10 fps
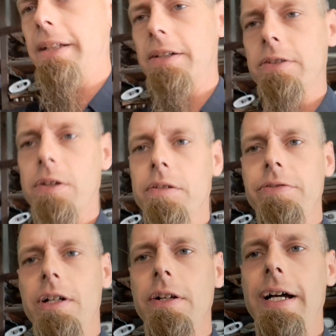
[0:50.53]
that's going to
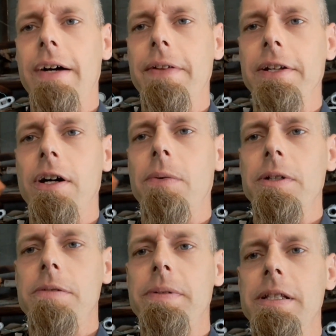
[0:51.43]
fall out. That'll
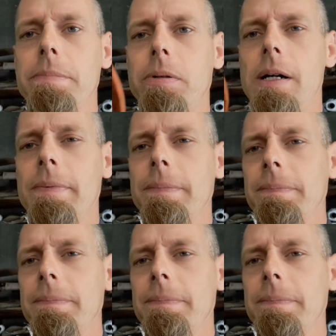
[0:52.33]
always be the problem.